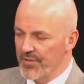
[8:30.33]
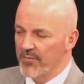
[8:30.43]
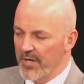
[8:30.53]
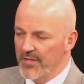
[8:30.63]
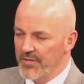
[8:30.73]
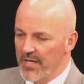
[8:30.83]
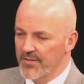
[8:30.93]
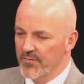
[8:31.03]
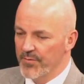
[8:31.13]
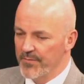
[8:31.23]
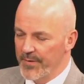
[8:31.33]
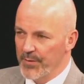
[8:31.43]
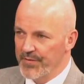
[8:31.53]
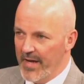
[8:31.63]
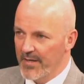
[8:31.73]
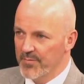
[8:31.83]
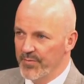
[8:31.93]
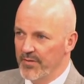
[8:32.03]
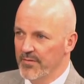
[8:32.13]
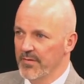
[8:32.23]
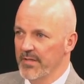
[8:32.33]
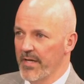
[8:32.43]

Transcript: Senator Ron Johnson with the federal tax bill